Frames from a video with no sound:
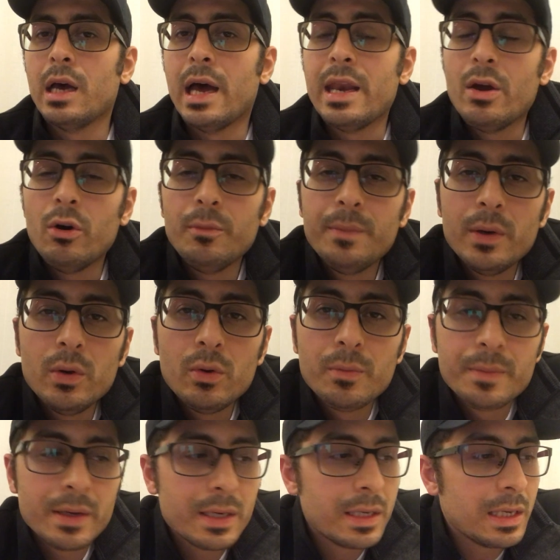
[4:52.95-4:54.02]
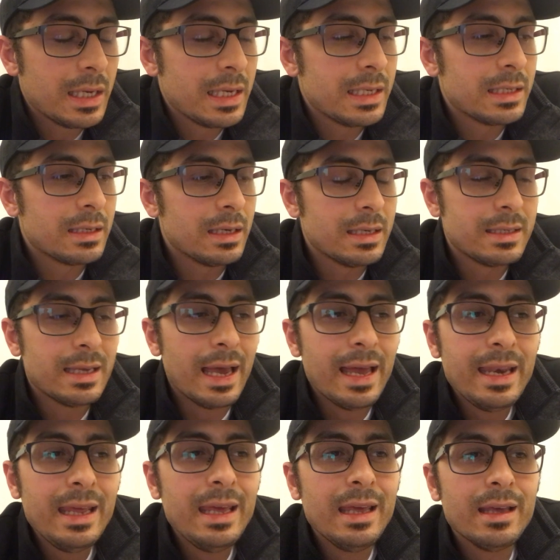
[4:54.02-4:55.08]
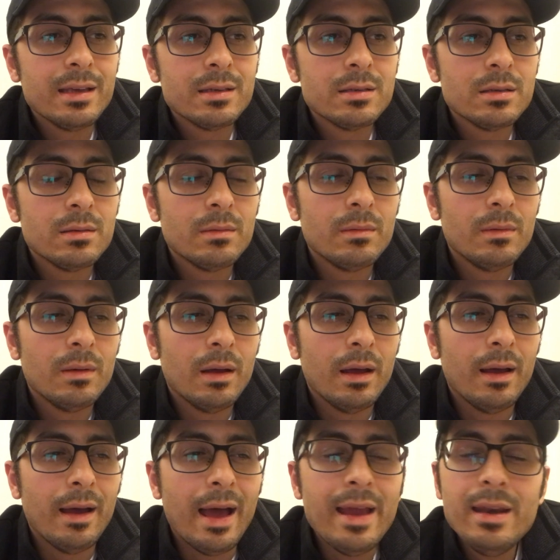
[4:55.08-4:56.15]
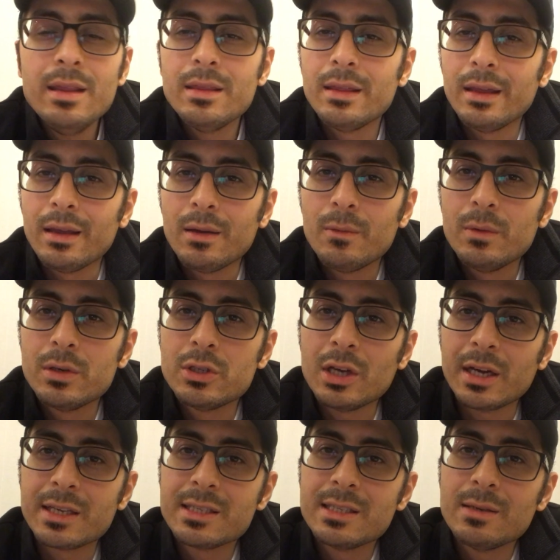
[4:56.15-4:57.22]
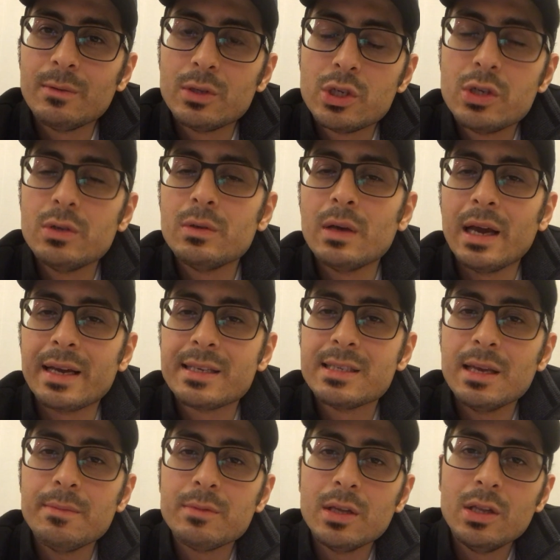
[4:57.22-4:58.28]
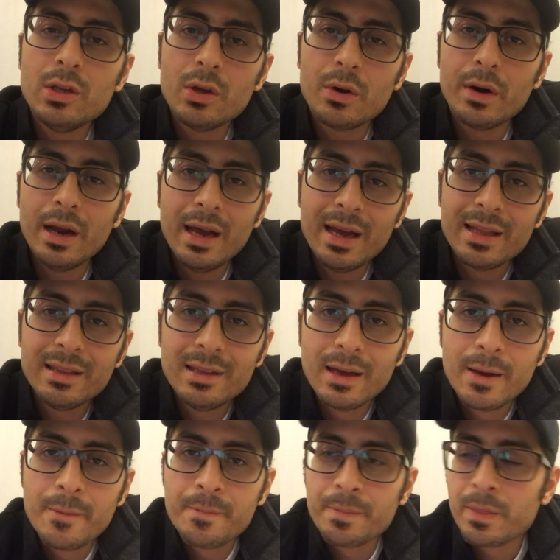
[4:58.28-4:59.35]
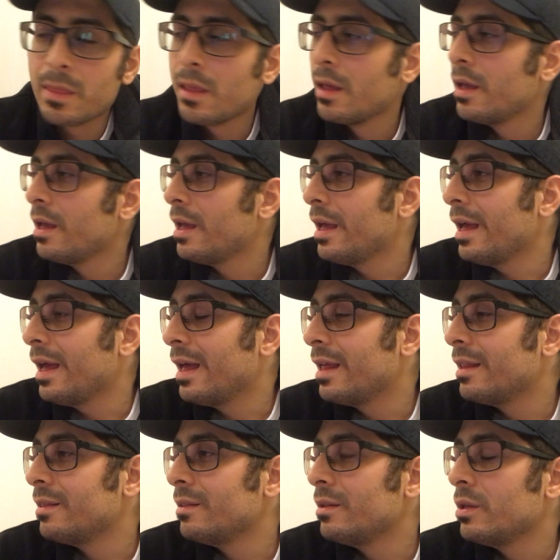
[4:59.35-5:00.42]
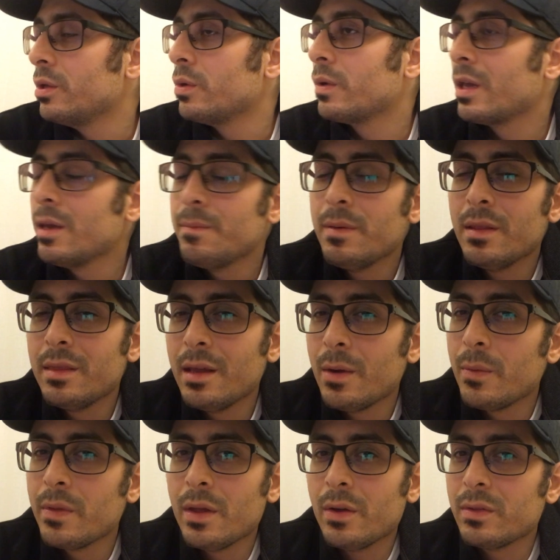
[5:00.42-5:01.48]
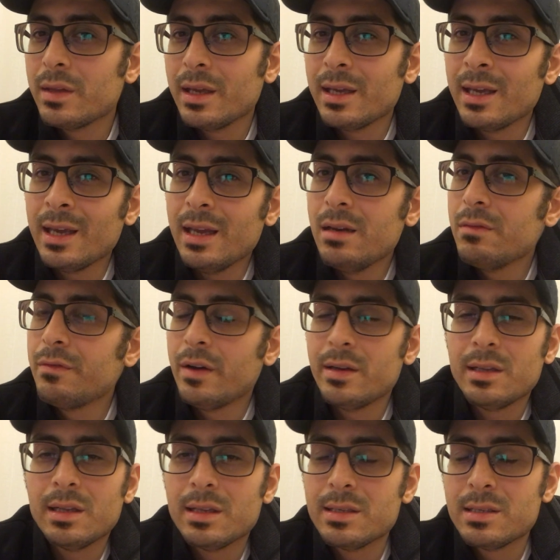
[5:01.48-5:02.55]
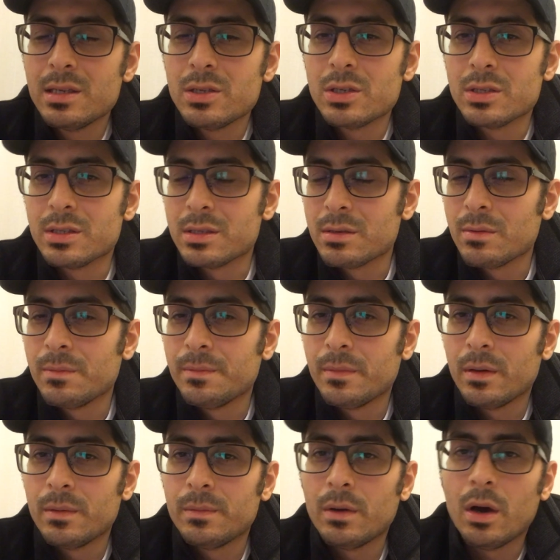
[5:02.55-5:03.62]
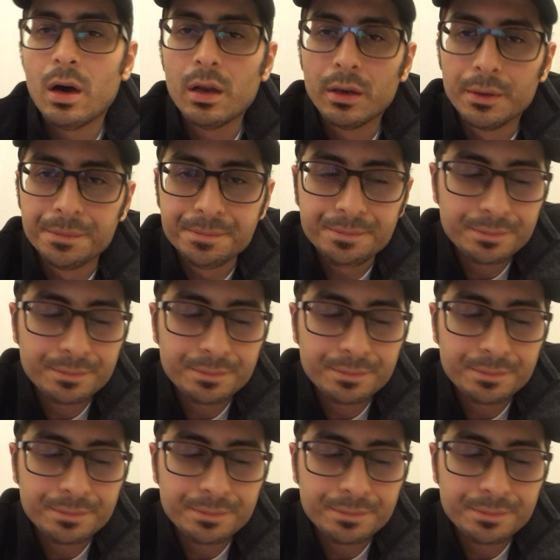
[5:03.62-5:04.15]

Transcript: An open loop is anything which you accept in your head, and and you keep it there without taking any final decisions on.